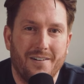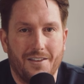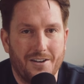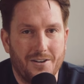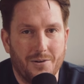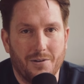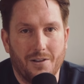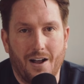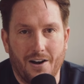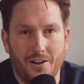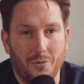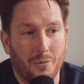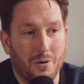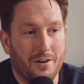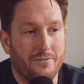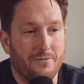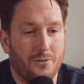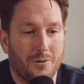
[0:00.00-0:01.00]
And they do a lot of the
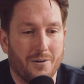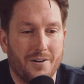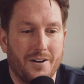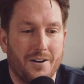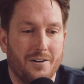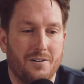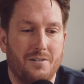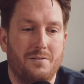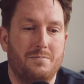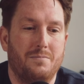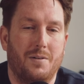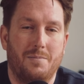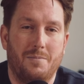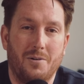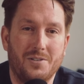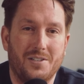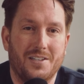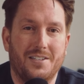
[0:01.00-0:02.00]
work for you. But
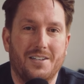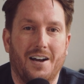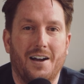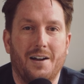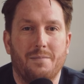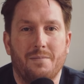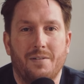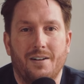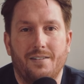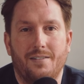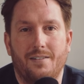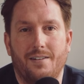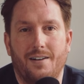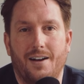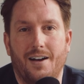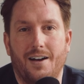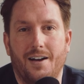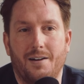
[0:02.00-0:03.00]
most of the time,
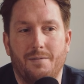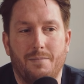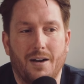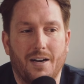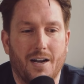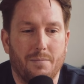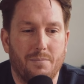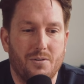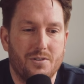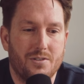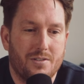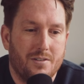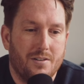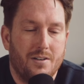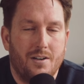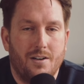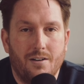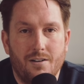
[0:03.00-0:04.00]
my couple's
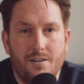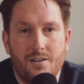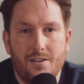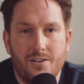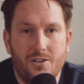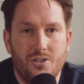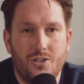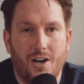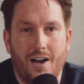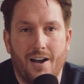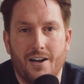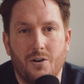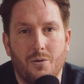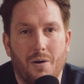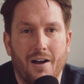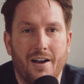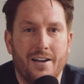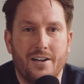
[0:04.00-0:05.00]
shy,
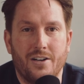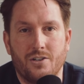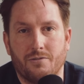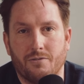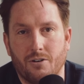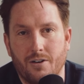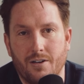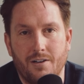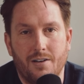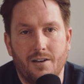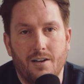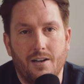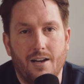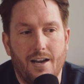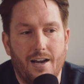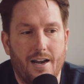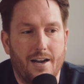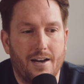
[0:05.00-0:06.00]
quiet, introverted,
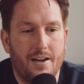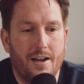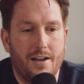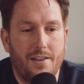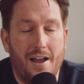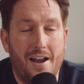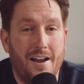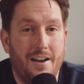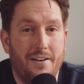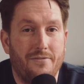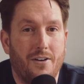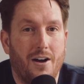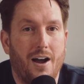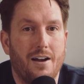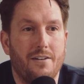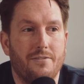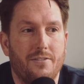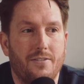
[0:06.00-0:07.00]
and that
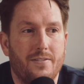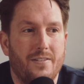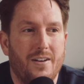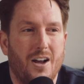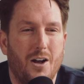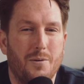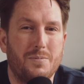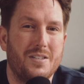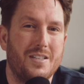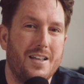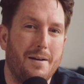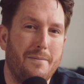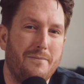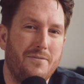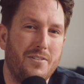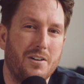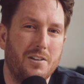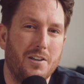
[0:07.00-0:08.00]
85 helps
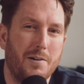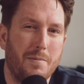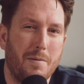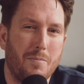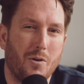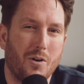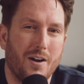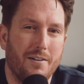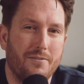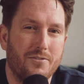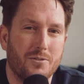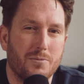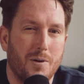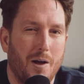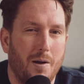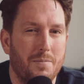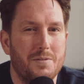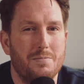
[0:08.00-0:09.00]
them feel a little bit more
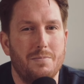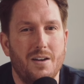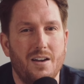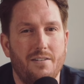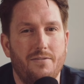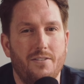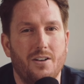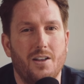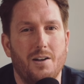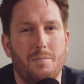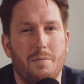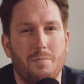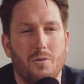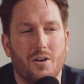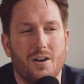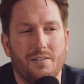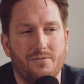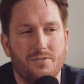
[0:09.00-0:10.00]
comfortable, helps me feel a little bit
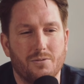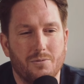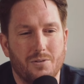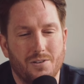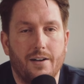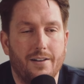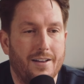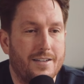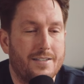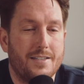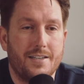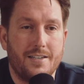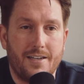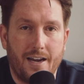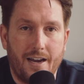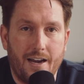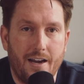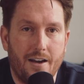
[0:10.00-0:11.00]
more comfortable, and lets the
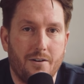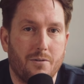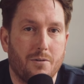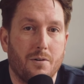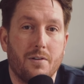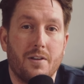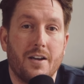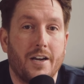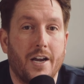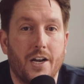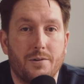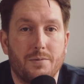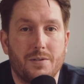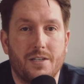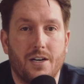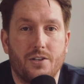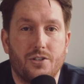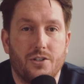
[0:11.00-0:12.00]
day or the
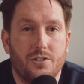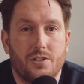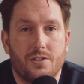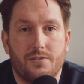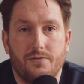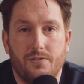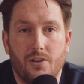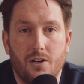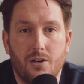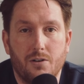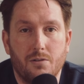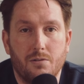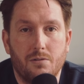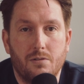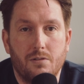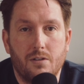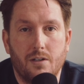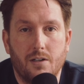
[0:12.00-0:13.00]
engagement session just
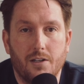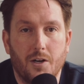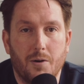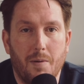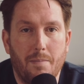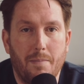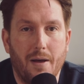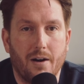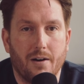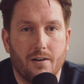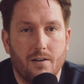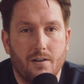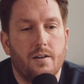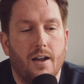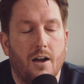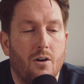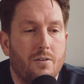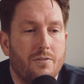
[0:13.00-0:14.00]
flow a little bit better.
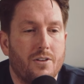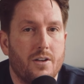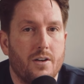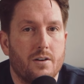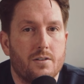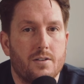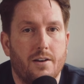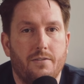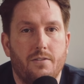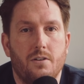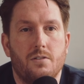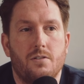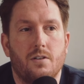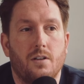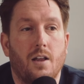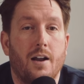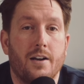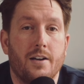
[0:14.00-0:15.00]
Now, over the years, I've
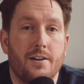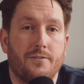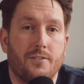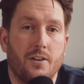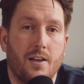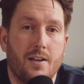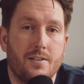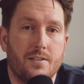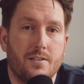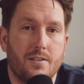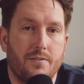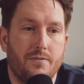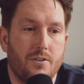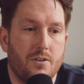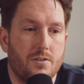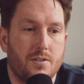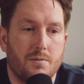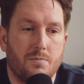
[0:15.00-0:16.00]
used a lot of different lenses. I've
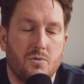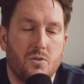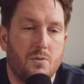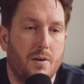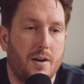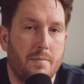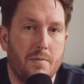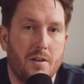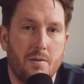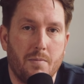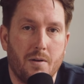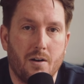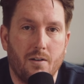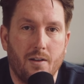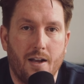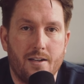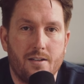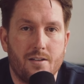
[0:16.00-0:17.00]
used some
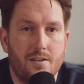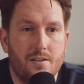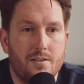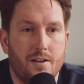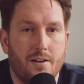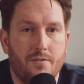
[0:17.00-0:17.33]
20mm lenses.